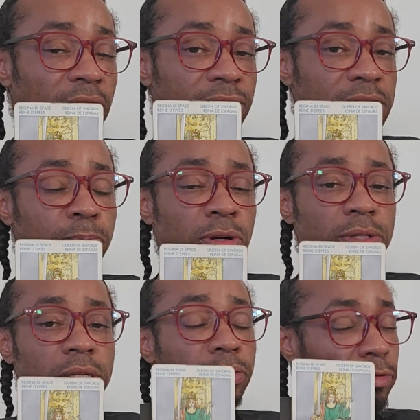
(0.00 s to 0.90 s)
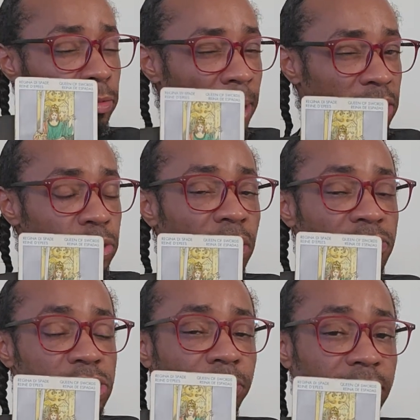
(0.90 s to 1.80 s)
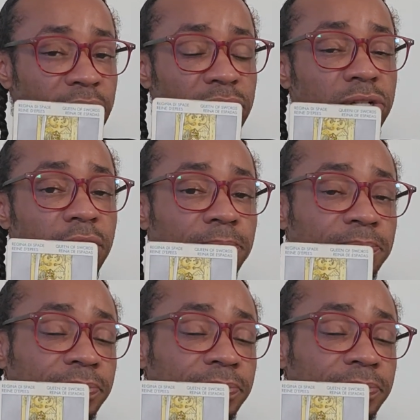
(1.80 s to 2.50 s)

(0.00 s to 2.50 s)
this person, that remind you of this relationship.